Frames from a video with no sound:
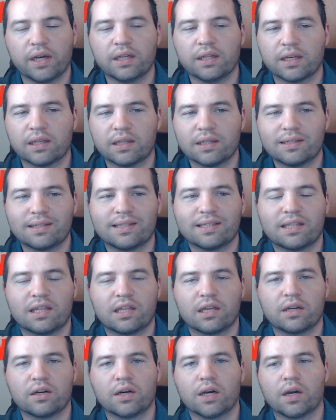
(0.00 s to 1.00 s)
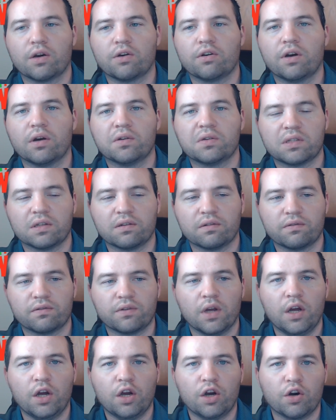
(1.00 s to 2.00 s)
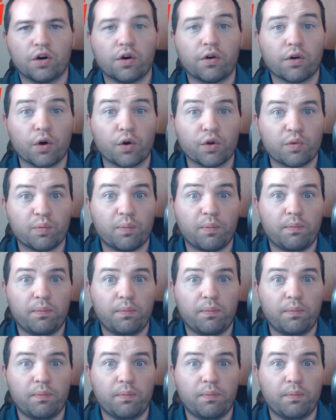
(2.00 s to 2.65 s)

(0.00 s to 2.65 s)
Like this is their aggressive growth,